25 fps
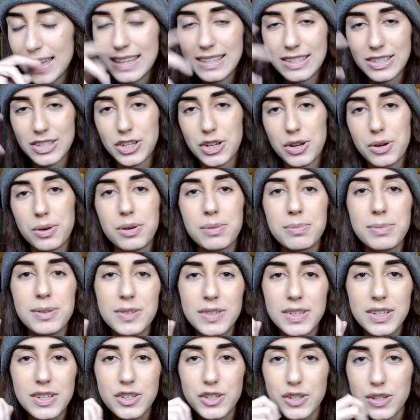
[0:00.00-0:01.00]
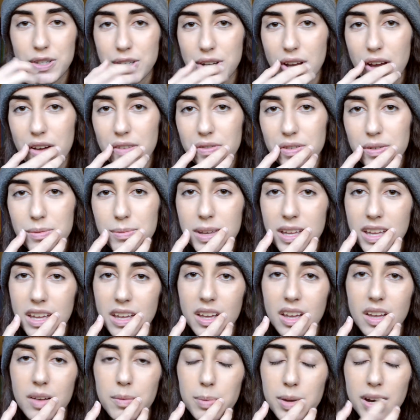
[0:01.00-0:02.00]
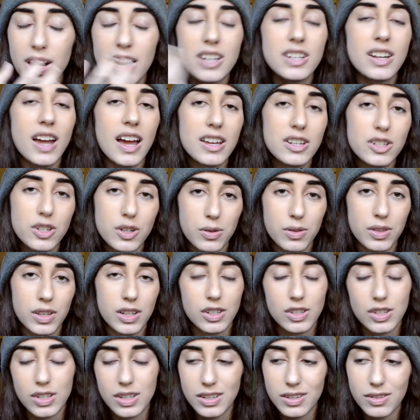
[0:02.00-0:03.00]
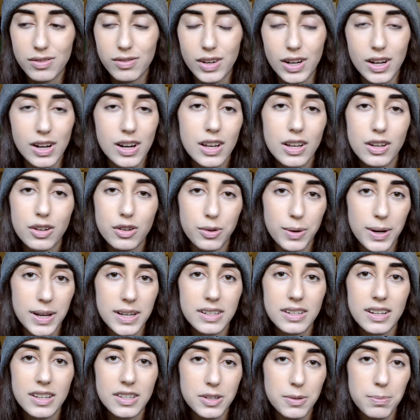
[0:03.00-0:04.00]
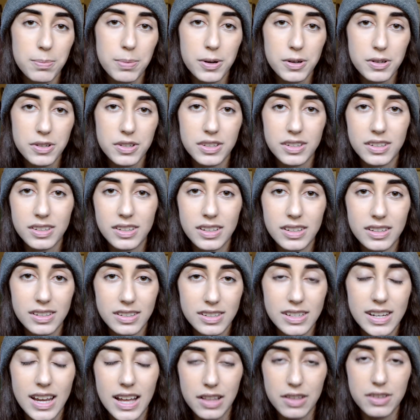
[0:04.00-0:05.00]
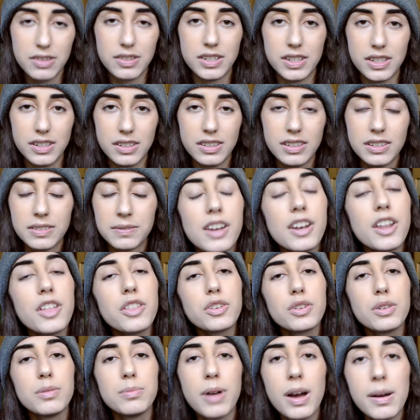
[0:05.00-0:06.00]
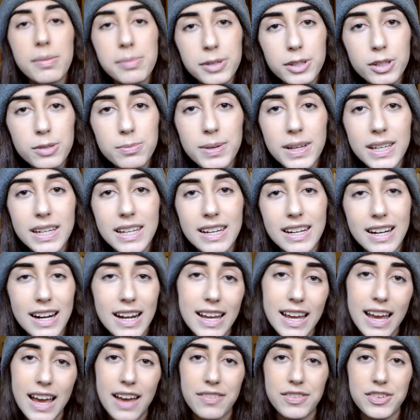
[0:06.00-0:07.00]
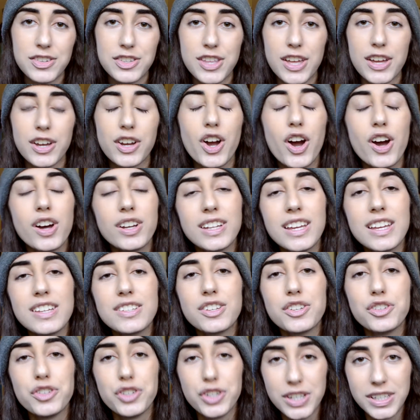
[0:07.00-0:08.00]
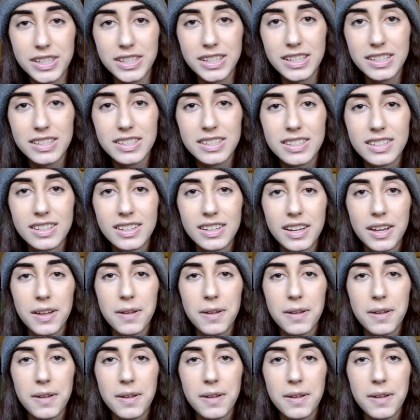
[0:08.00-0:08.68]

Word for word: And so her music's just not for me. But I, I do think she's very great as a person and talented. Another unpopular opinion I have is that Kanye is a genius.